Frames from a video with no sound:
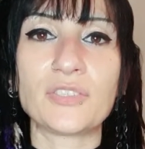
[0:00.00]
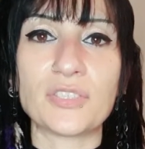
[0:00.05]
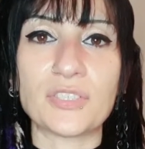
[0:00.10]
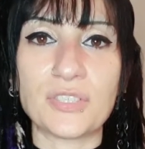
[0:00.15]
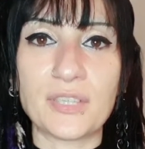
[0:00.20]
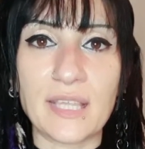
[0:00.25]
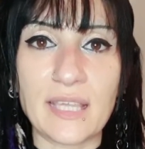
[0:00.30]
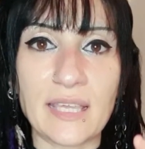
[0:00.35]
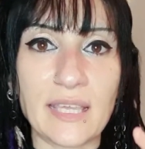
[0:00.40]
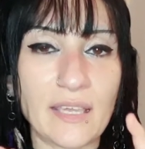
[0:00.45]

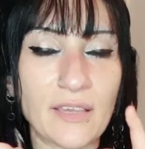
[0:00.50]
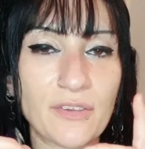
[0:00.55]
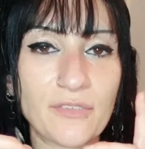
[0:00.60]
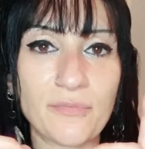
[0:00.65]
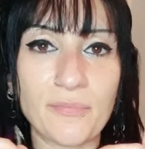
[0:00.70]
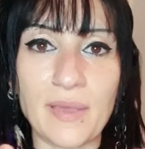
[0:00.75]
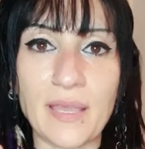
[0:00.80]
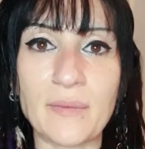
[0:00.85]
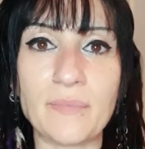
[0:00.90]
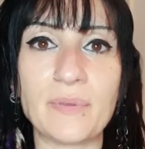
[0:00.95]
just thinking
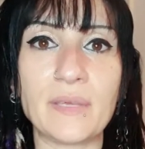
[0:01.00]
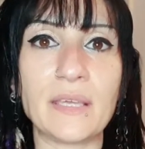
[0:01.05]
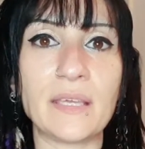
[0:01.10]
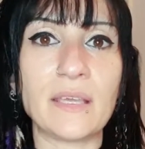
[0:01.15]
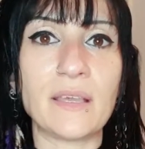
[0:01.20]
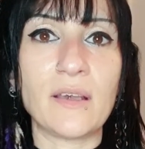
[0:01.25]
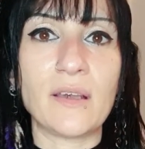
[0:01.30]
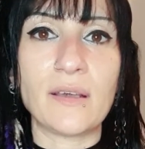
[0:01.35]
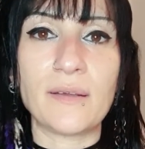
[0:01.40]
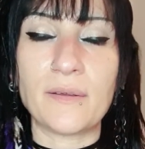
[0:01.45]
of
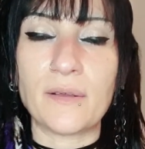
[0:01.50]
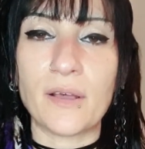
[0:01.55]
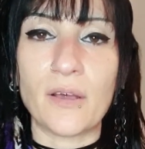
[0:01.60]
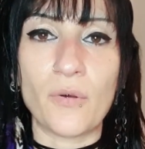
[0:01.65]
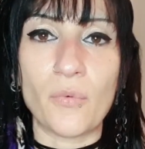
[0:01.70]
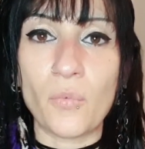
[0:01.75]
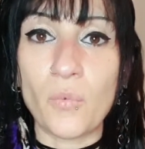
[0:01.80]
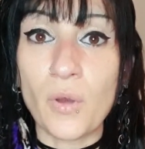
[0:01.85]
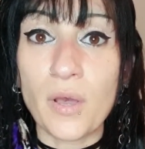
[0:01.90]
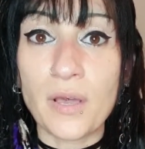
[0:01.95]
maybe
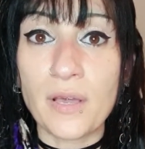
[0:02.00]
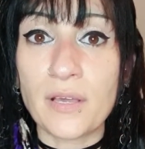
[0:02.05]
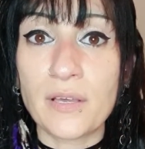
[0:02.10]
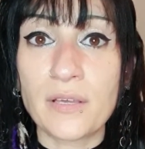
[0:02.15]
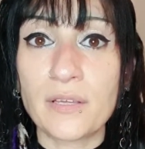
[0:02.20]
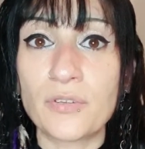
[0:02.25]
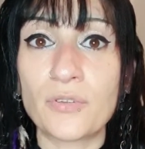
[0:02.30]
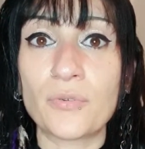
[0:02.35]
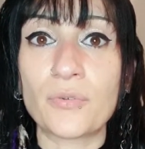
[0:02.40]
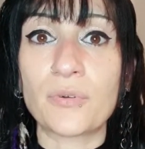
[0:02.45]
a
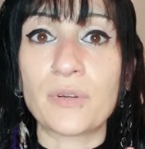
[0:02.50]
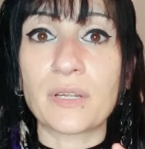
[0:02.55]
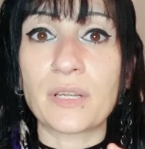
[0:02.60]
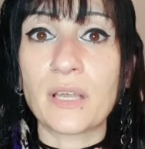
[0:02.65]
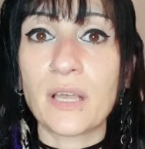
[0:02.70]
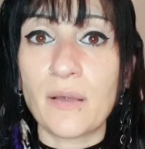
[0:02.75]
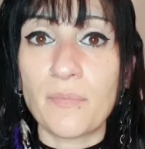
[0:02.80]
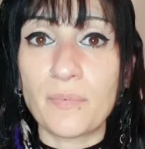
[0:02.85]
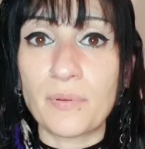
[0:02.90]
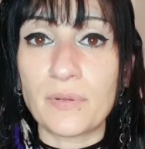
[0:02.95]
word or a
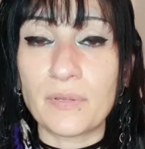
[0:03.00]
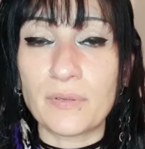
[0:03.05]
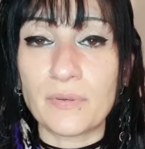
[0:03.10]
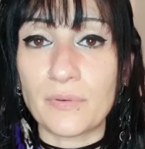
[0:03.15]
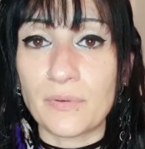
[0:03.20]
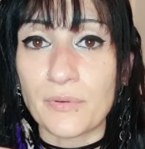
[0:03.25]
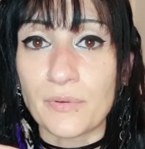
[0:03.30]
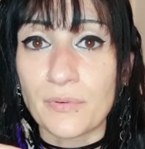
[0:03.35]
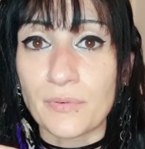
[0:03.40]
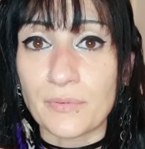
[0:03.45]
couple
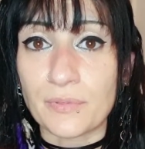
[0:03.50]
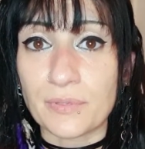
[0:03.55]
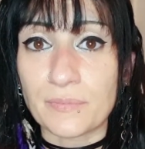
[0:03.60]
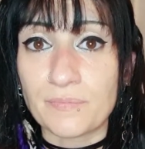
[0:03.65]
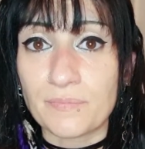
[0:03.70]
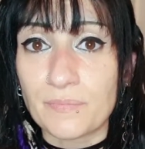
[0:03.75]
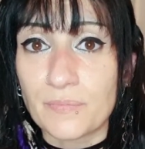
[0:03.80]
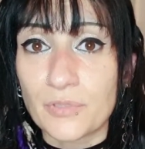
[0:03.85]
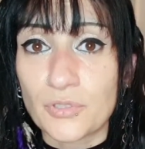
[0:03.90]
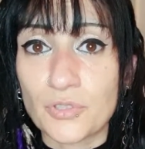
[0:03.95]
or
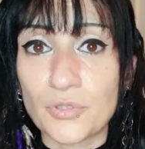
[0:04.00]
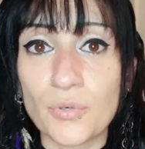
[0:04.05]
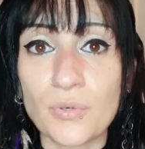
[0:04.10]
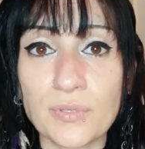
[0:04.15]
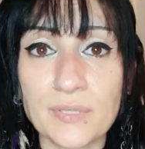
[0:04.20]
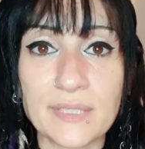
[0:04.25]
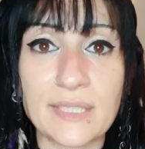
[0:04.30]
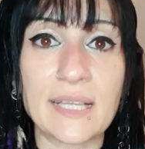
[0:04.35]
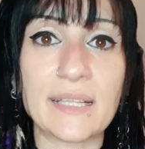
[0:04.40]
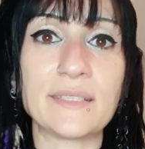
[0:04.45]
a
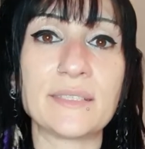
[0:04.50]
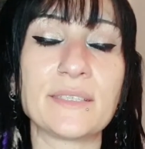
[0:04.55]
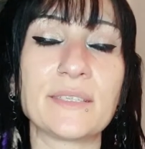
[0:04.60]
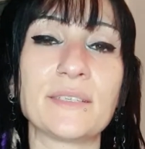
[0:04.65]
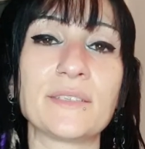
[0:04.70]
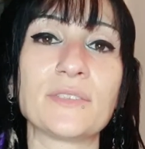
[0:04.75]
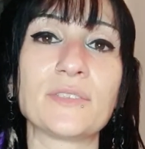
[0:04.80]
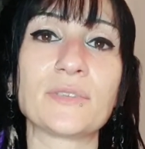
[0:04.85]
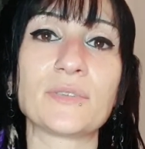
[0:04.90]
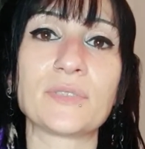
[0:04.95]
short
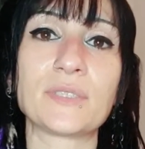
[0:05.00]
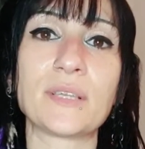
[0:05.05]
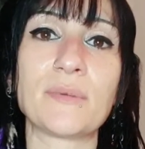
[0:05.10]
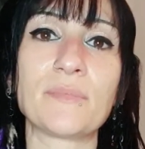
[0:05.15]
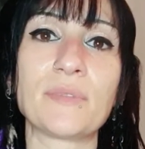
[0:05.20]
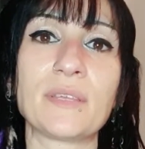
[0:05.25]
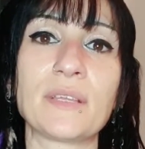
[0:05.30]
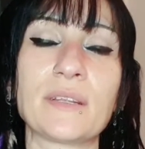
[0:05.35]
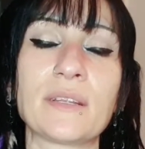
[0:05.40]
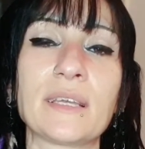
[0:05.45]
sentence or
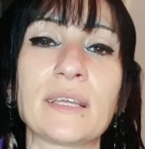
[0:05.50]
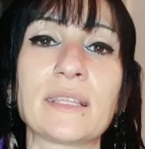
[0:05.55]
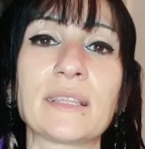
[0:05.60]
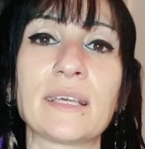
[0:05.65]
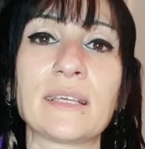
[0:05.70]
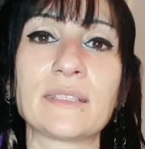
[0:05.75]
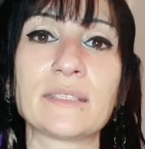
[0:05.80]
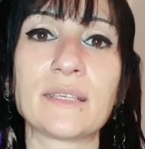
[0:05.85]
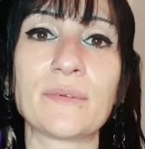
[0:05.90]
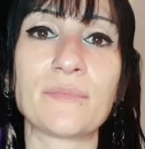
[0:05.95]
something like
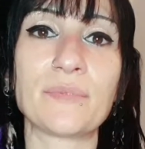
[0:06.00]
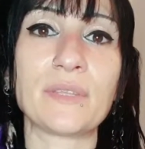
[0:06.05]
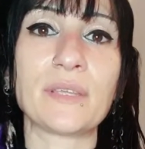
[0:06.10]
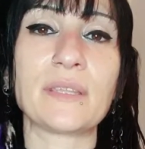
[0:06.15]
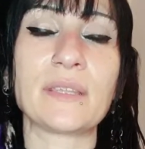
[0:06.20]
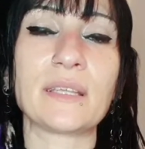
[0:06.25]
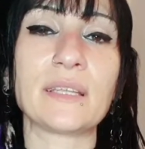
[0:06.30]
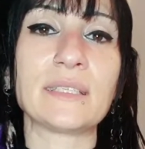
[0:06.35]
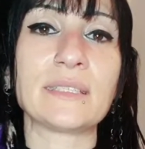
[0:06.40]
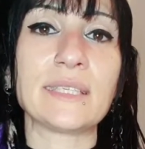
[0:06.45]
that,
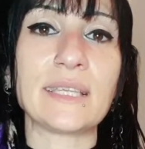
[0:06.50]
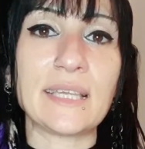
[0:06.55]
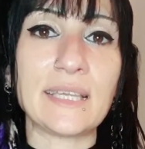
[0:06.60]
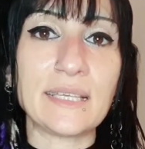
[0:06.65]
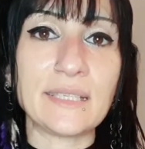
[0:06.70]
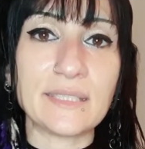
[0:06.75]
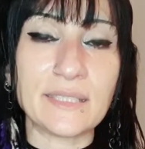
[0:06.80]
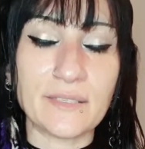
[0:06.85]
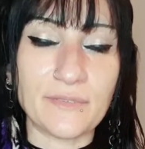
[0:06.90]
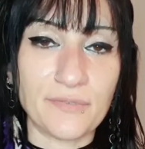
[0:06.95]
something that is
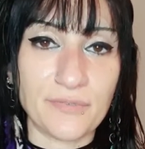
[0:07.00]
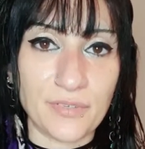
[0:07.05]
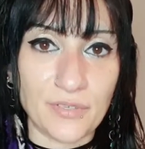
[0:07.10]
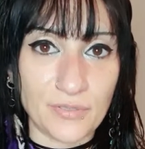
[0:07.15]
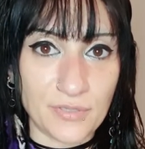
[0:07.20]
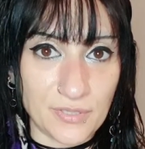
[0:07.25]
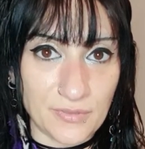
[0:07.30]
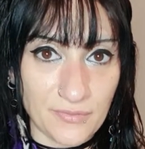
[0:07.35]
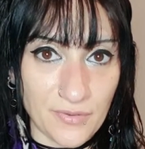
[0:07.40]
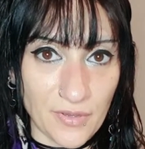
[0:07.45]
easy for
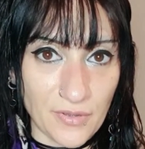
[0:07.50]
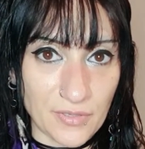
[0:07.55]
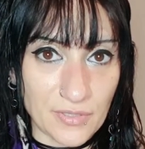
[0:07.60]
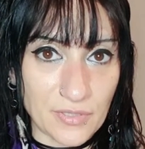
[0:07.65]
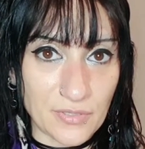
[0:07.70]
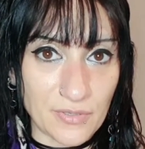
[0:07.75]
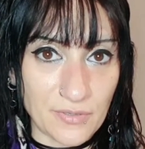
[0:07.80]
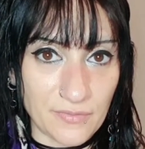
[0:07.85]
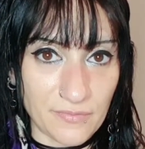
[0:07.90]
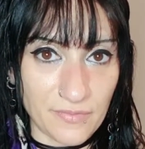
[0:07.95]
you to
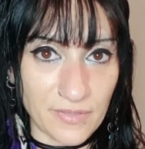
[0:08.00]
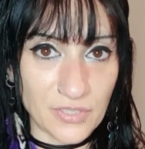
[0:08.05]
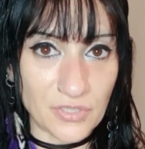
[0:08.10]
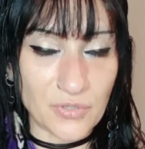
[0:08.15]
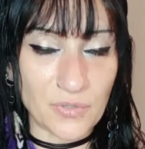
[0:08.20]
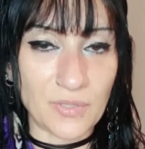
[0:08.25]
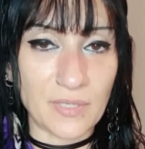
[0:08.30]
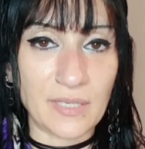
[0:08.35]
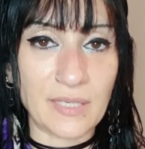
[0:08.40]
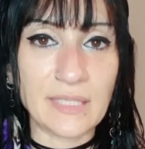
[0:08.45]
focus on and
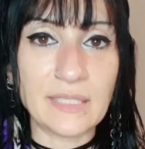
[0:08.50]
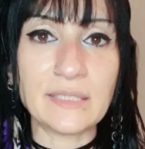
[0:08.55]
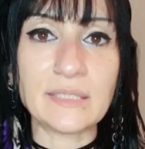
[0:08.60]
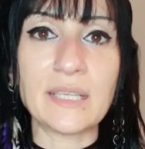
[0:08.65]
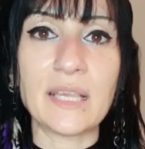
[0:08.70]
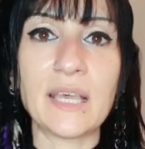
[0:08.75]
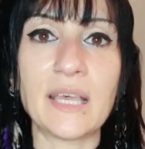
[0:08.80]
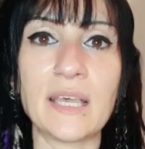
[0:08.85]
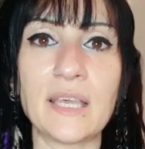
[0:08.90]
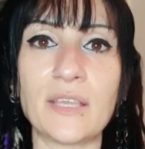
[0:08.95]

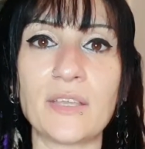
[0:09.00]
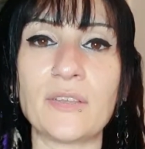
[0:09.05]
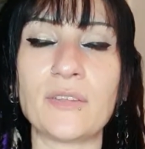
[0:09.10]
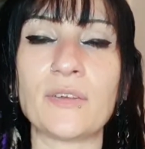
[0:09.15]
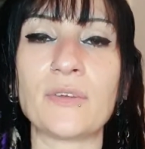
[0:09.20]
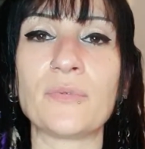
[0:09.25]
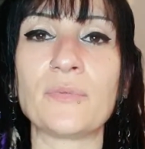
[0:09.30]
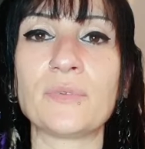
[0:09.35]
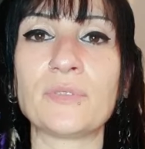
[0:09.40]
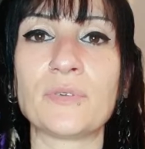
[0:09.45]
visualize. You
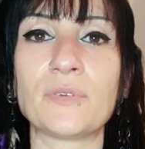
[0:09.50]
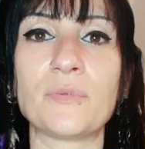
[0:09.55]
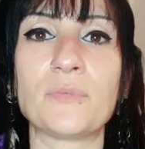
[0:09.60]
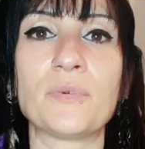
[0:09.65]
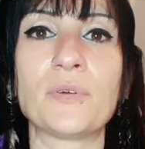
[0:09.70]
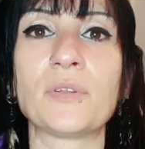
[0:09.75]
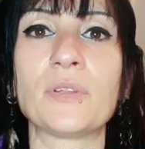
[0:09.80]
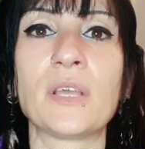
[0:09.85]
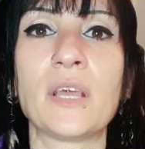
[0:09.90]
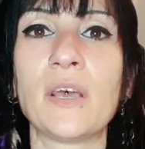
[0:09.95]
know, we don't
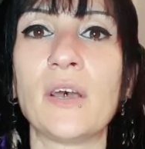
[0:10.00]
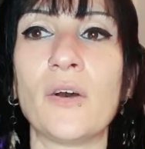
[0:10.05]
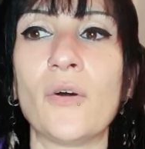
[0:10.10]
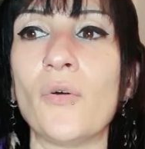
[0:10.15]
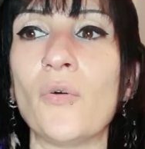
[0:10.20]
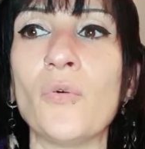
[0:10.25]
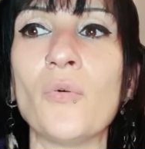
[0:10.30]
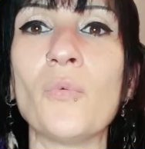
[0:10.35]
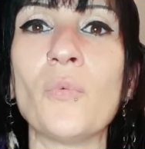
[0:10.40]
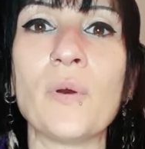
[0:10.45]
want to put
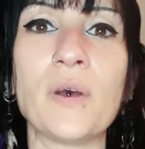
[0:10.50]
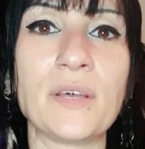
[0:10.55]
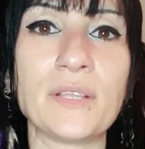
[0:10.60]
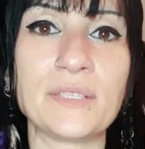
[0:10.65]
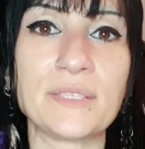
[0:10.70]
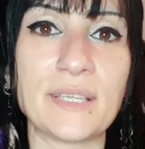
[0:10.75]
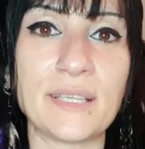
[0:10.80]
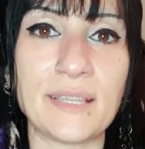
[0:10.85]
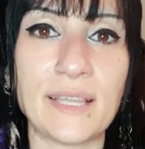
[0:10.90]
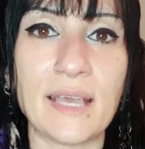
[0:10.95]
all
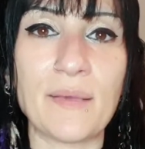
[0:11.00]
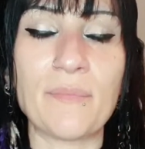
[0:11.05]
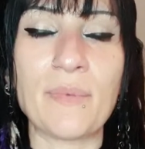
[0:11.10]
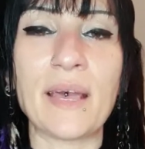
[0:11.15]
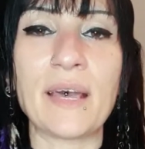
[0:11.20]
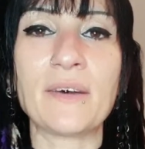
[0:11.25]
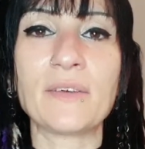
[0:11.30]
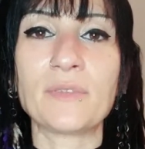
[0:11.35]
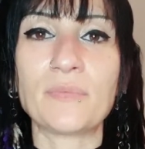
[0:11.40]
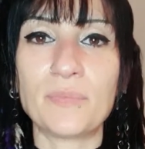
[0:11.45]
words in their
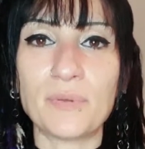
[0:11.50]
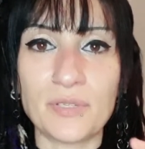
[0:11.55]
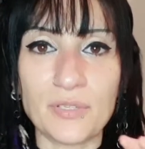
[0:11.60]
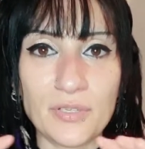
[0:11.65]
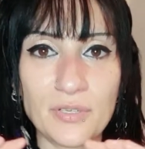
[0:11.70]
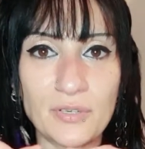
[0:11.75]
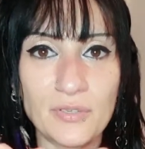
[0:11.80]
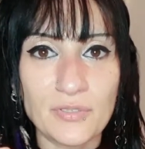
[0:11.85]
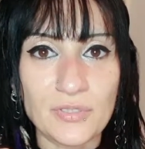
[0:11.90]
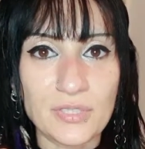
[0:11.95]
mouth,
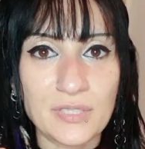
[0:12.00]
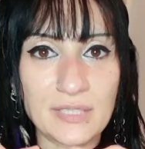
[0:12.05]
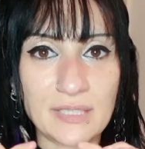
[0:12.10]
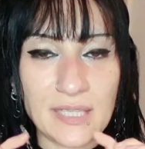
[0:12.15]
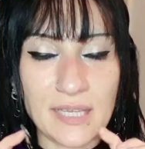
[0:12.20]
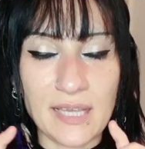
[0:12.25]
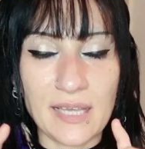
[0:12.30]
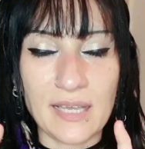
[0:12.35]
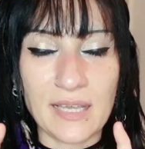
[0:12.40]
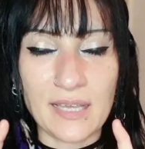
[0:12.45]
but, you know,
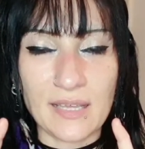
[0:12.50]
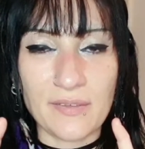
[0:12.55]
just